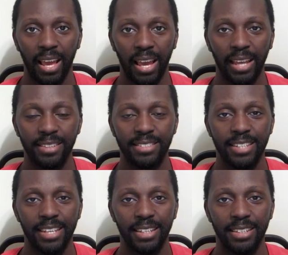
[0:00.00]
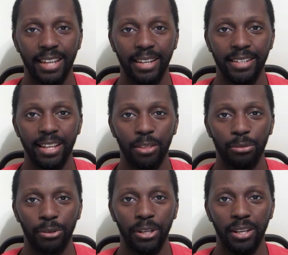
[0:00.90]

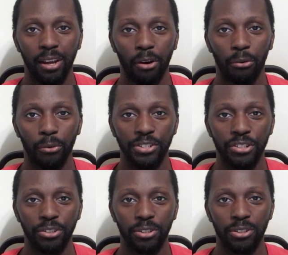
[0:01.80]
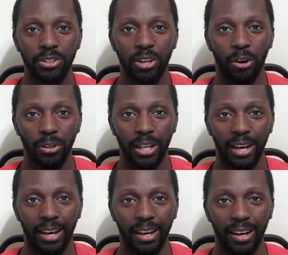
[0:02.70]
1893 Original
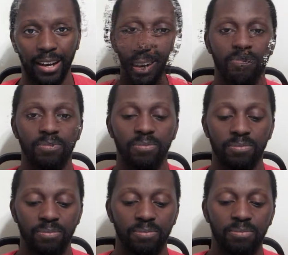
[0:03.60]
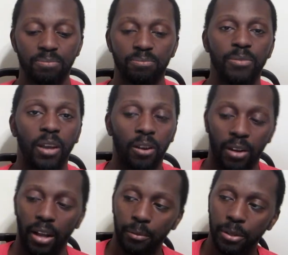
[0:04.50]
Cola.
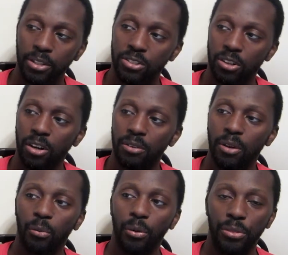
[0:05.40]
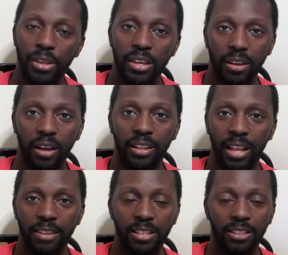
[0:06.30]
Alright, I'm going to start with the
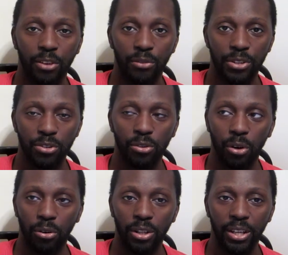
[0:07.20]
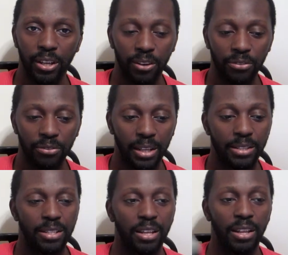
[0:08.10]
classic, the original cola here,
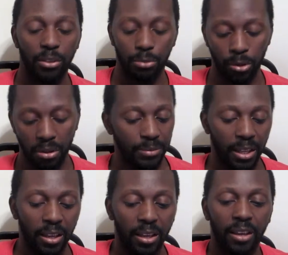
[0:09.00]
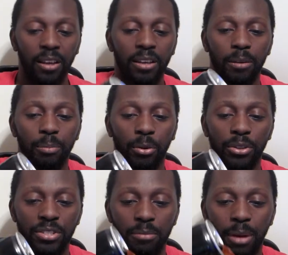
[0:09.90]
1893. I'm going to pour
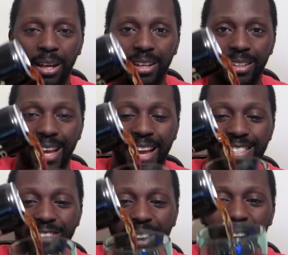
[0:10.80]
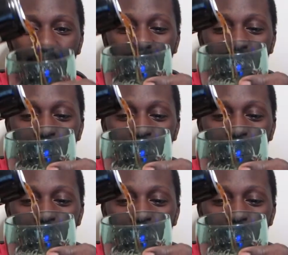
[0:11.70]
this in my glass of irony